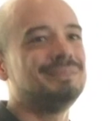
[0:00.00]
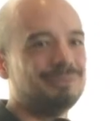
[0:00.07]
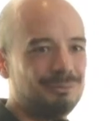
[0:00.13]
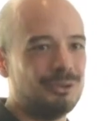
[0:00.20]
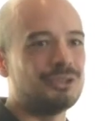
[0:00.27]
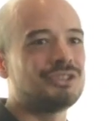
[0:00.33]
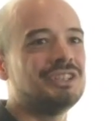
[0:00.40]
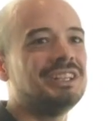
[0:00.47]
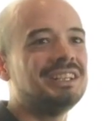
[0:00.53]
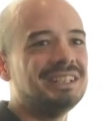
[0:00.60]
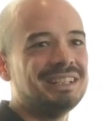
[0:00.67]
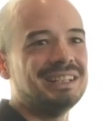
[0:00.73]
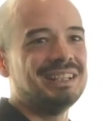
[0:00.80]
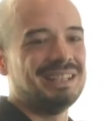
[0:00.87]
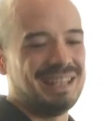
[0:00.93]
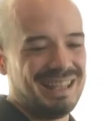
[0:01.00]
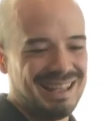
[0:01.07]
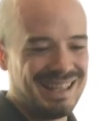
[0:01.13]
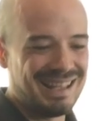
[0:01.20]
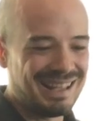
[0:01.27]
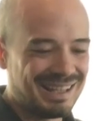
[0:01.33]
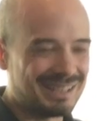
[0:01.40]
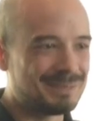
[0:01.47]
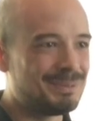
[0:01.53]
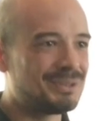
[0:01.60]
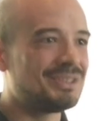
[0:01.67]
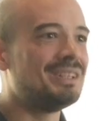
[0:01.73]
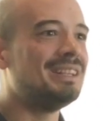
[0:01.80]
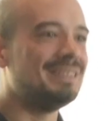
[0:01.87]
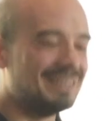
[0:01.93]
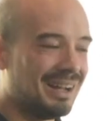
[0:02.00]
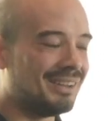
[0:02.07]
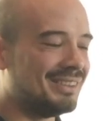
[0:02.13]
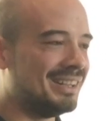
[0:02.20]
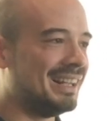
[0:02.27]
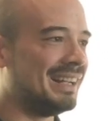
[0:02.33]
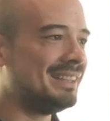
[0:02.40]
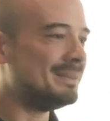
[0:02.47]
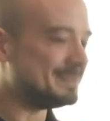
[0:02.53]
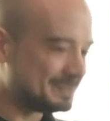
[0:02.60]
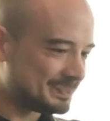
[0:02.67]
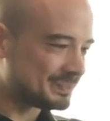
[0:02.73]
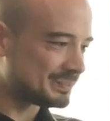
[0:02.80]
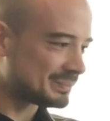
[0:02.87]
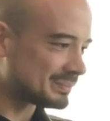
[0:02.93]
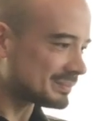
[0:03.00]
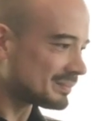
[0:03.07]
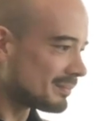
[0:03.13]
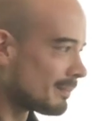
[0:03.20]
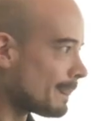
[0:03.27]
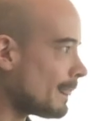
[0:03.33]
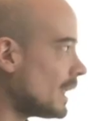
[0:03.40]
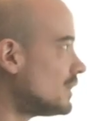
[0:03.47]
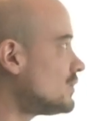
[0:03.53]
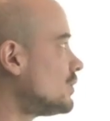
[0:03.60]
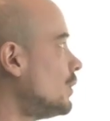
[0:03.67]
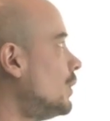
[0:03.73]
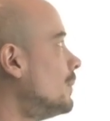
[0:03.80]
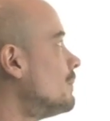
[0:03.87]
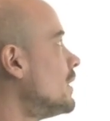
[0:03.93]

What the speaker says: versioning. especially down the line. So